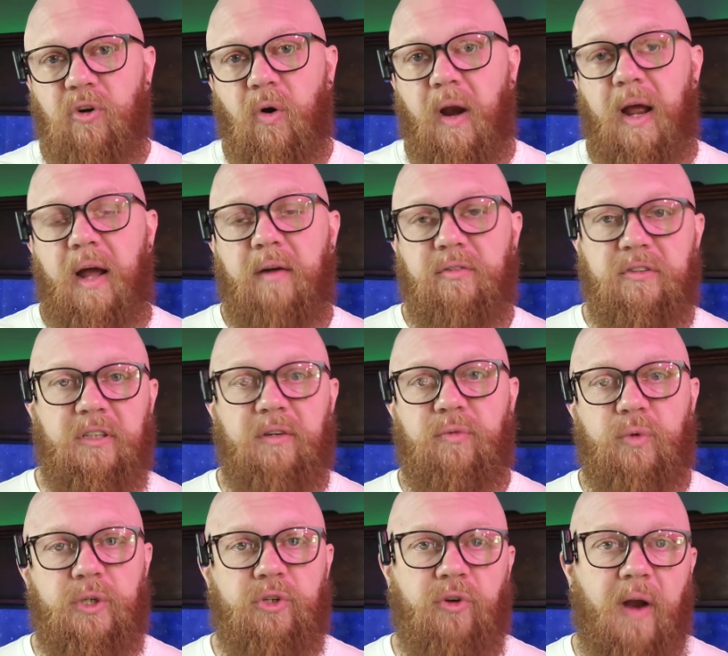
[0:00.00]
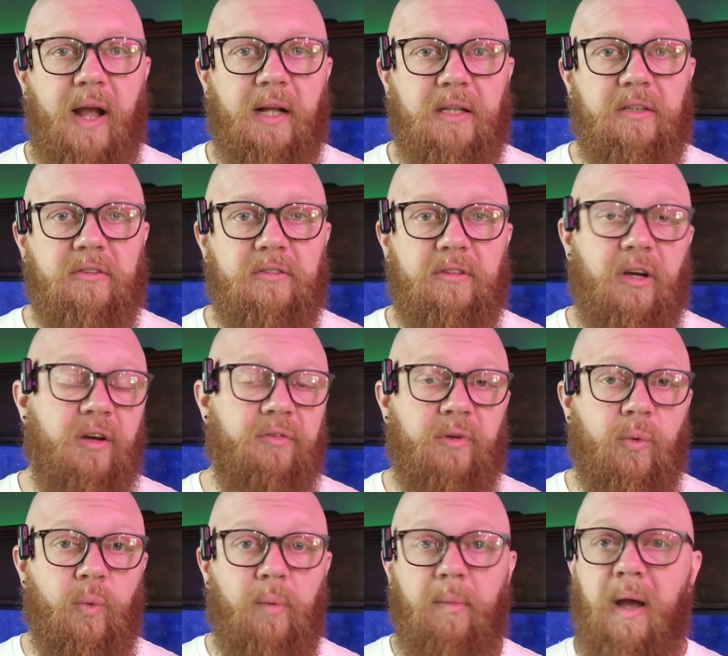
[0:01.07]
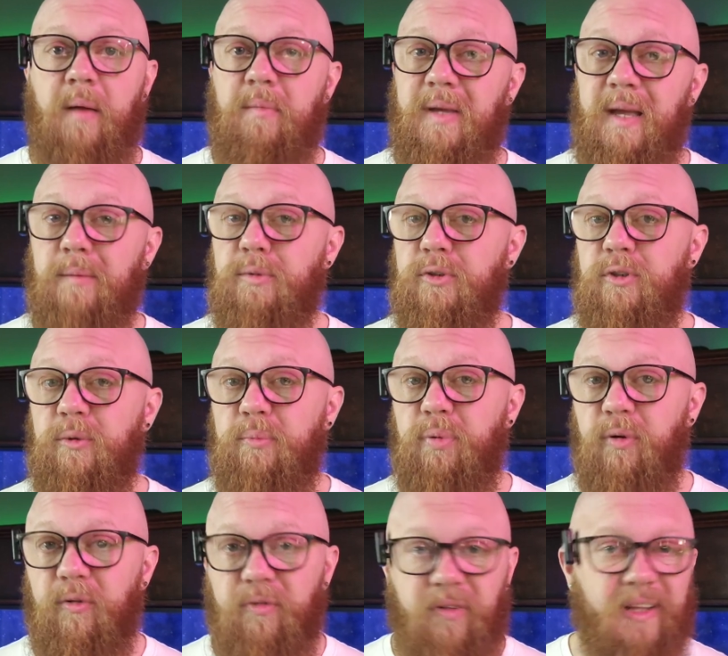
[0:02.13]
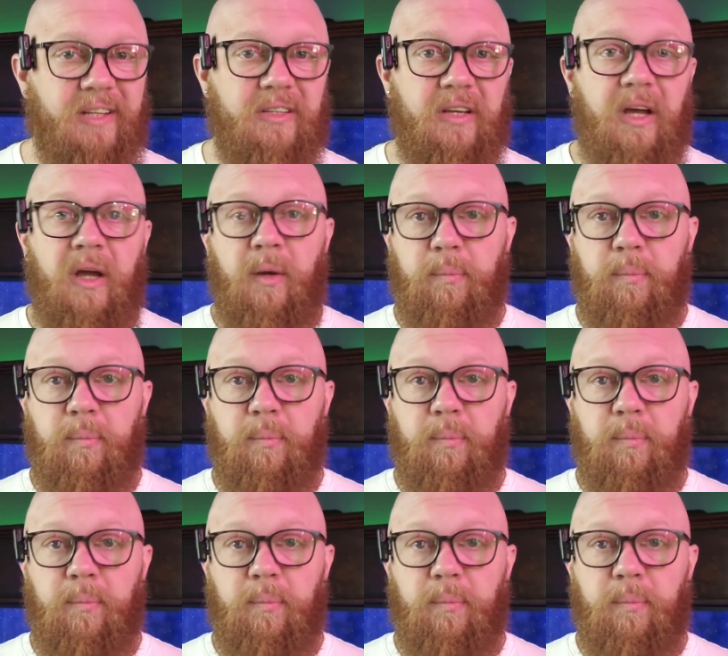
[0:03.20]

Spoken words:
graphs if we track this stuff, and we might be able to prevent